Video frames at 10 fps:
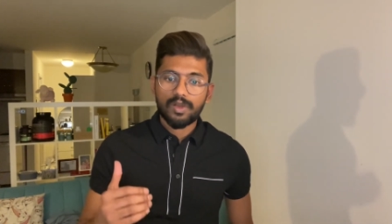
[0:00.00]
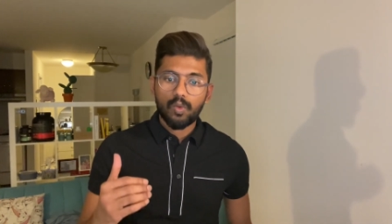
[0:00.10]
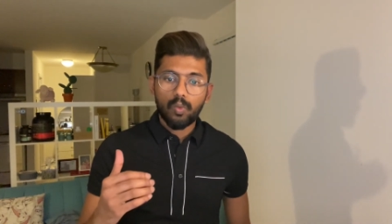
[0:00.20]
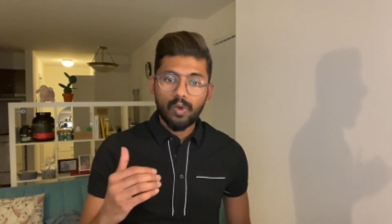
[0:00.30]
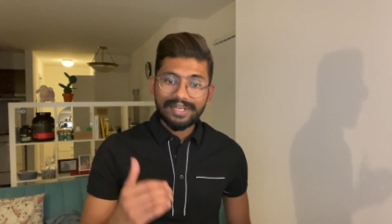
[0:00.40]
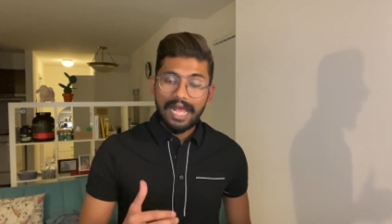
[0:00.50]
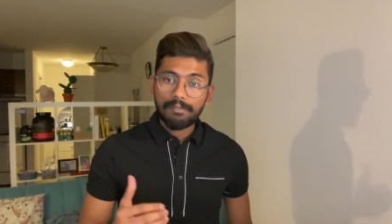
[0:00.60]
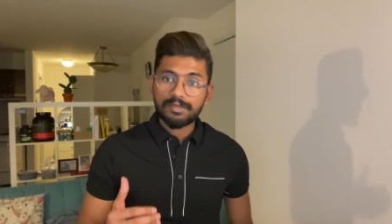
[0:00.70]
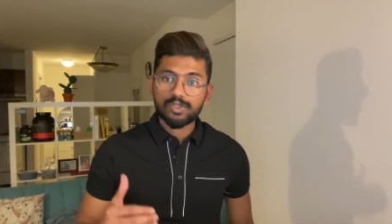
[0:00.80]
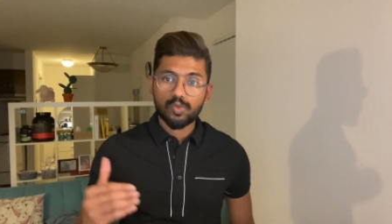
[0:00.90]
what
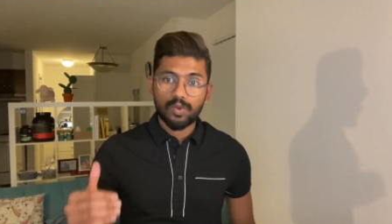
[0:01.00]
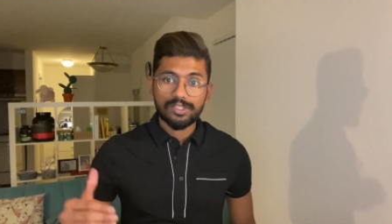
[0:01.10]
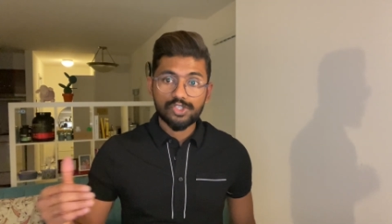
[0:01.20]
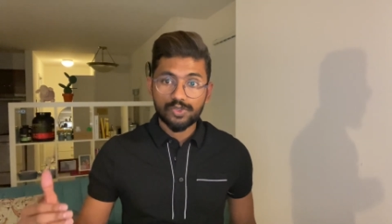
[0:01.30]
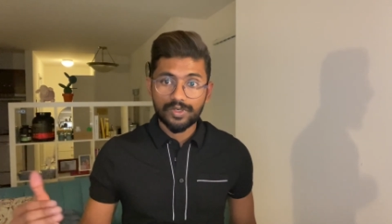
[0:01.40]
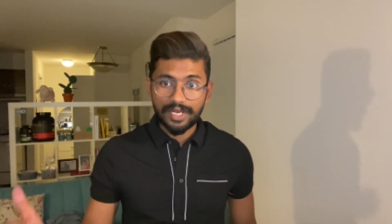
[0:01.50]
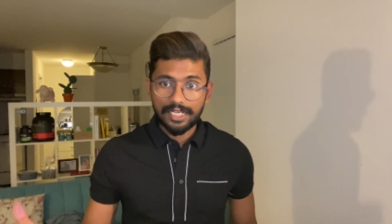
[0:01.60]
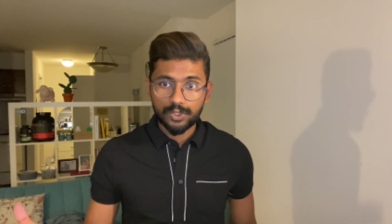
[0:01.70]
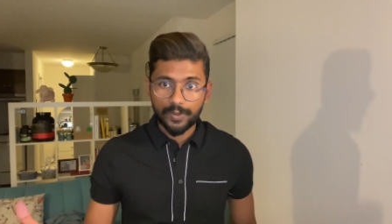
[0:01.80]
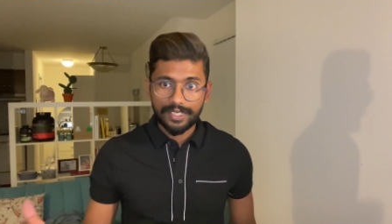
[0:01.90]
happens once you
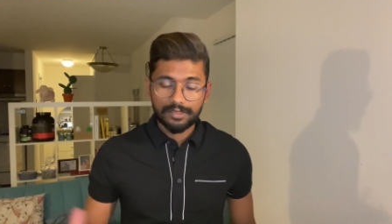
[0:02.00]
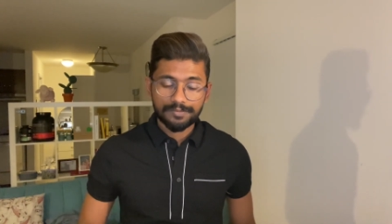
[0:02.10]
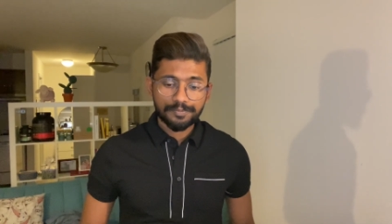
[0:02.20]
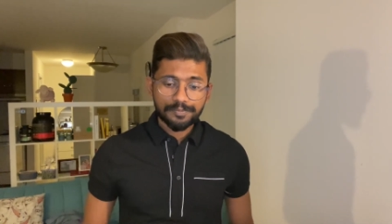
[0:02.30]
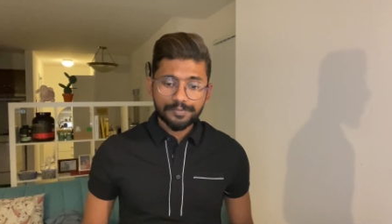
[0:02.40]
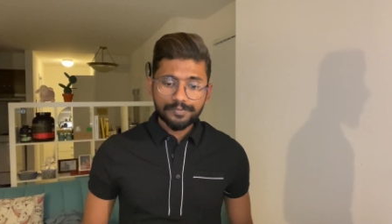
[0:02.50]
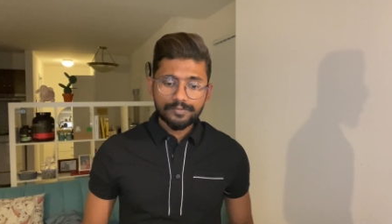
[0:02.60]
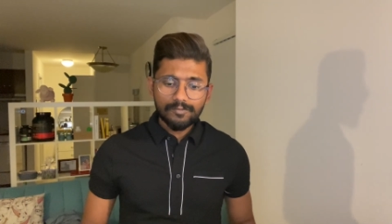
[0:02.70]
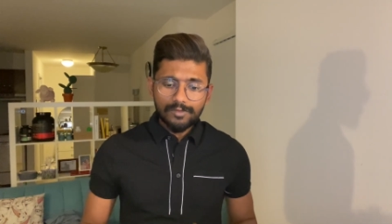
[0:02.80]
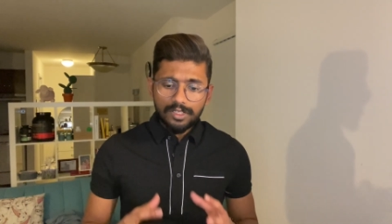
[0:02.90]
graduate.
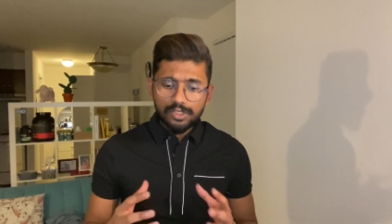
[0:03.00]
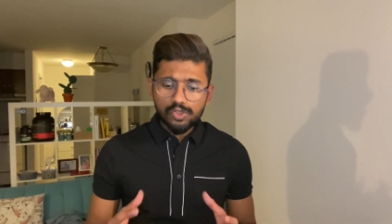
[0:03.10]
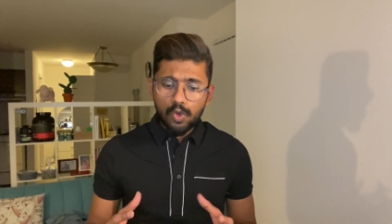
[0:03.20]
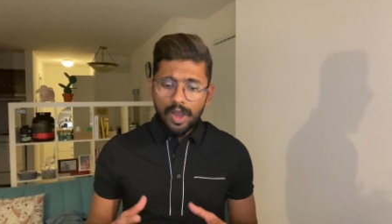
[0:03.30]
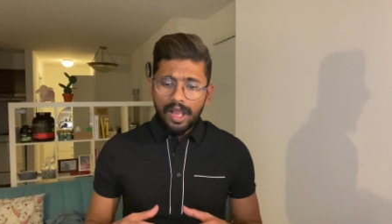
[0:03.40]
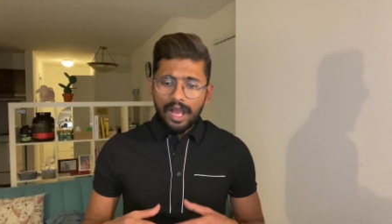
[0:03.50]
So